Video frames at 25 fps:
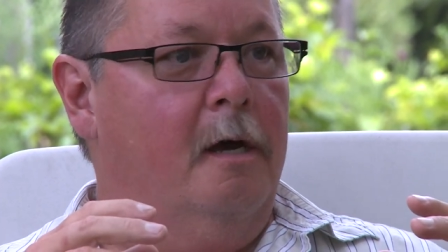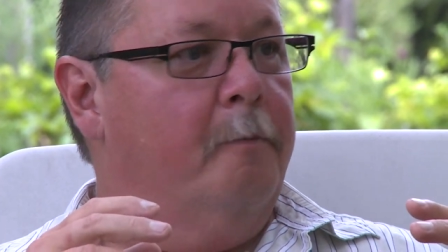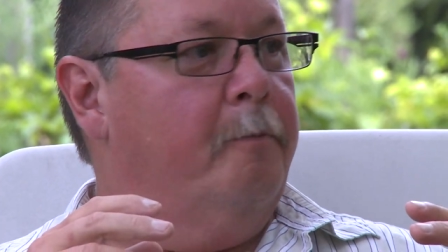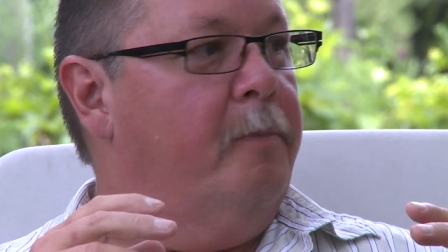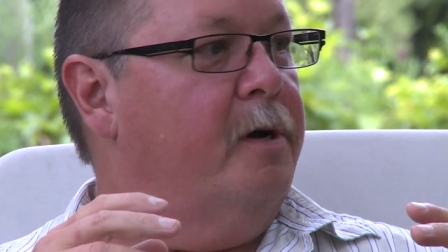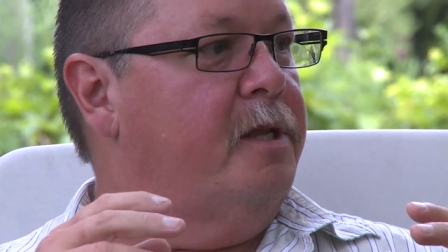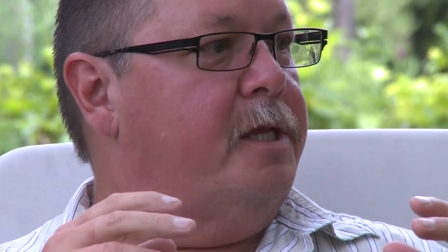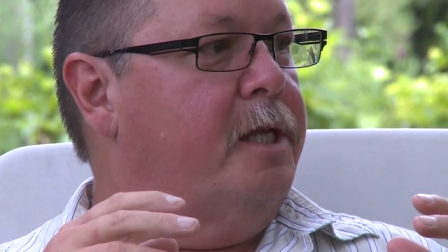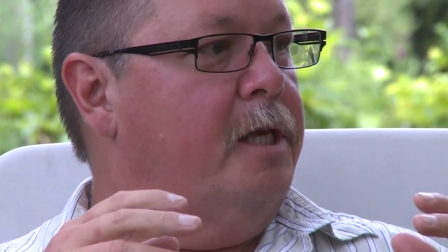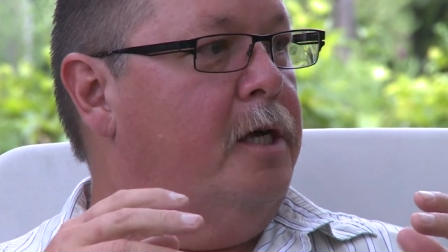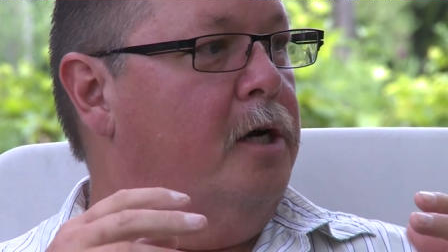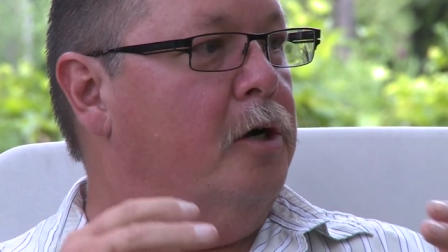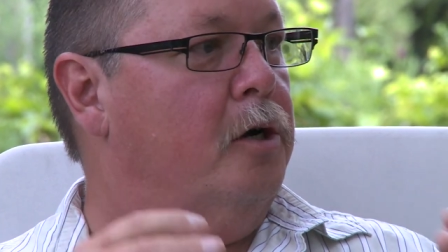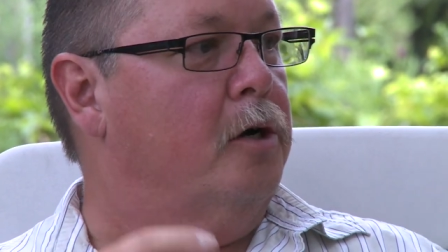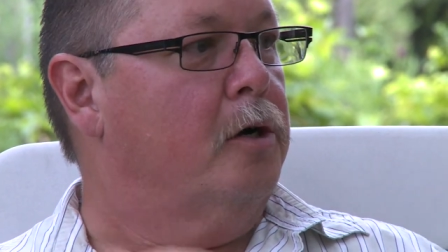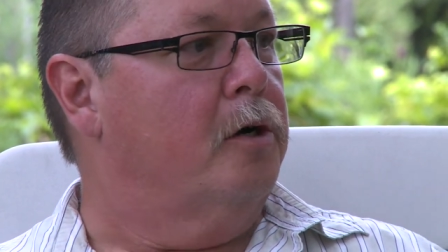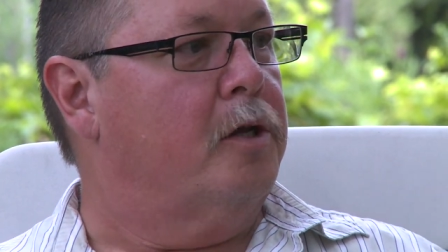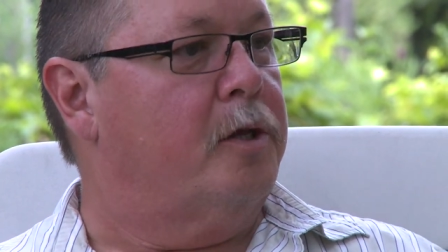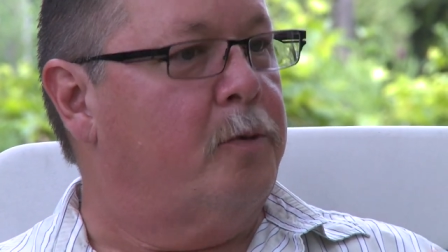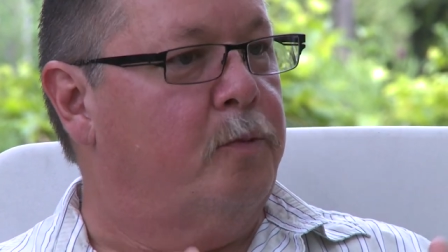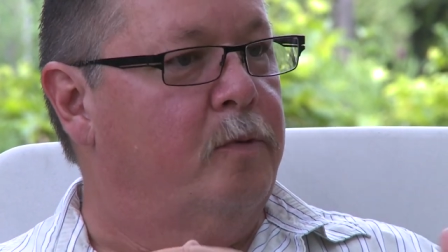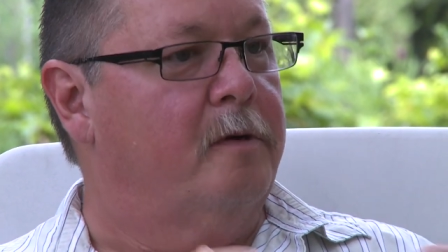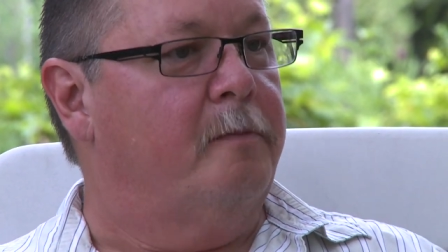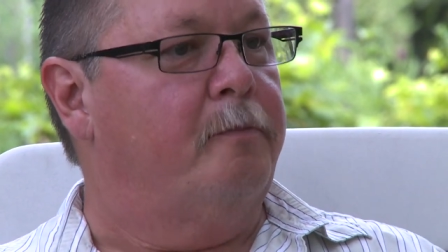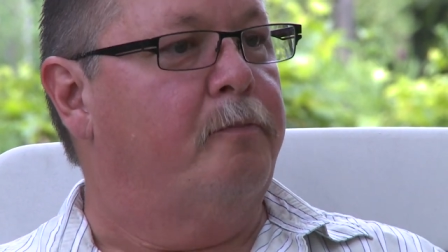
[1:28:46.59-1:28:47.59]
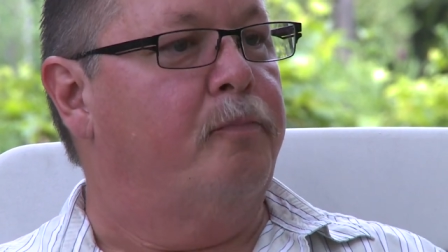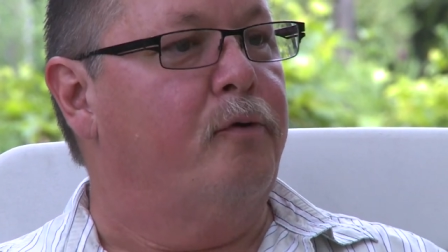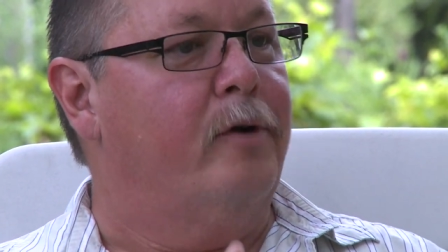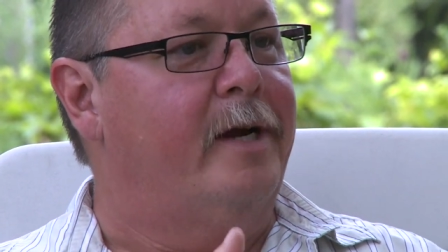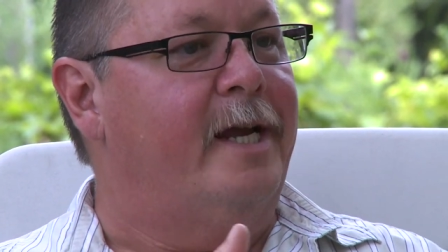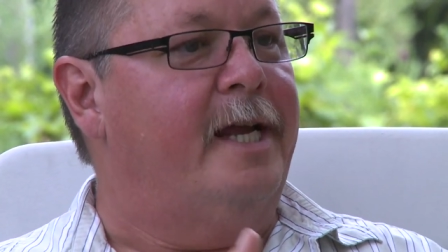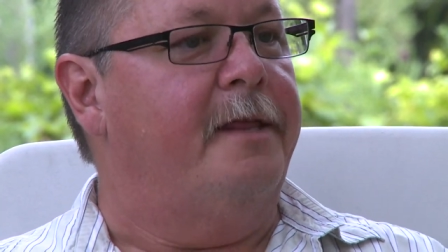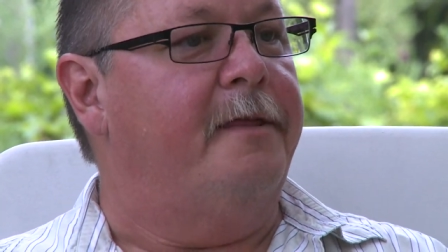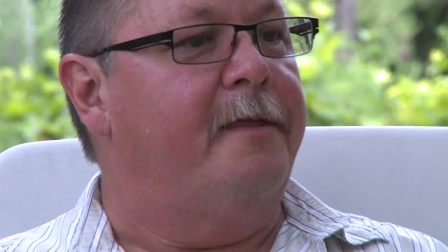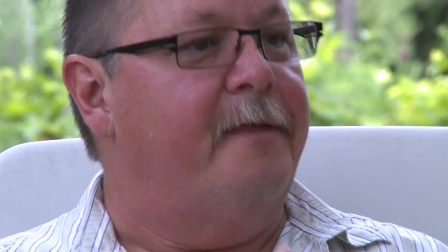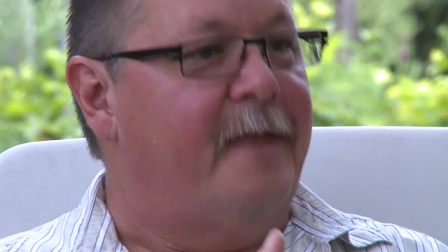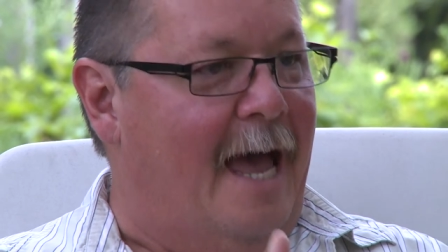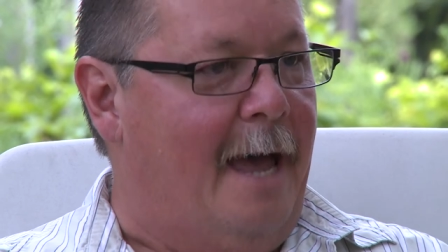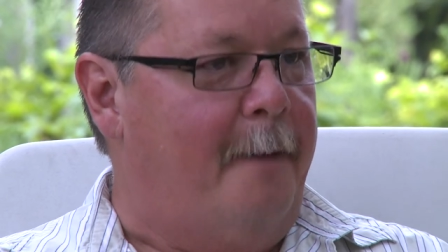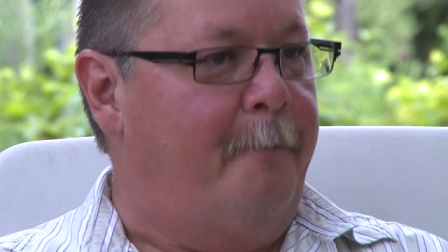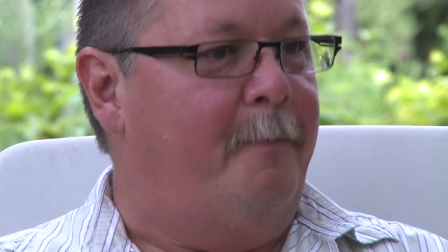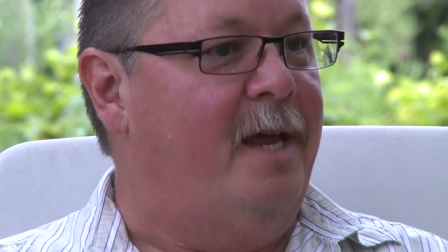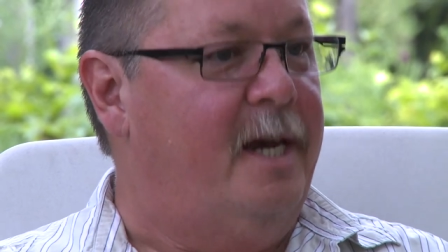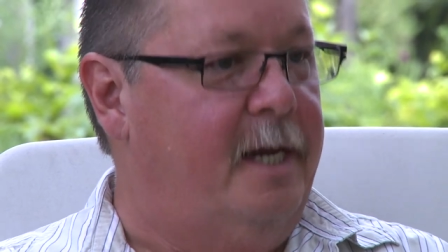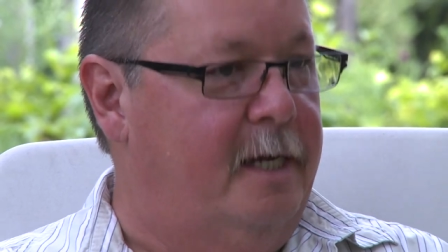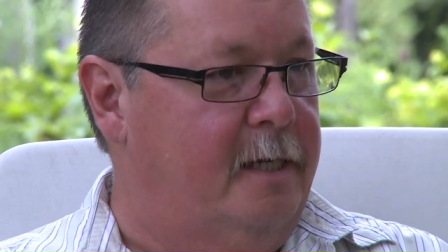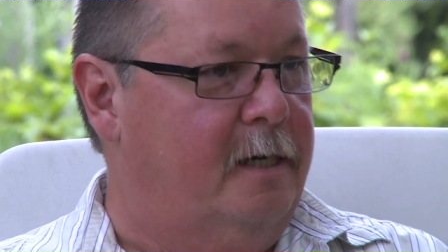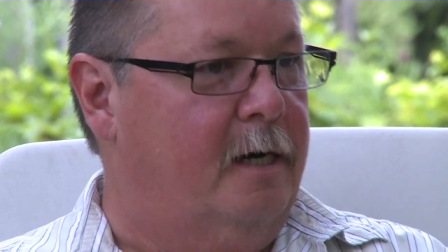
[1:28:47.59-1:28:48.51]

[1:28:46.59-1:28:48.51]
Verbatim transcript: but the earth will breathe that many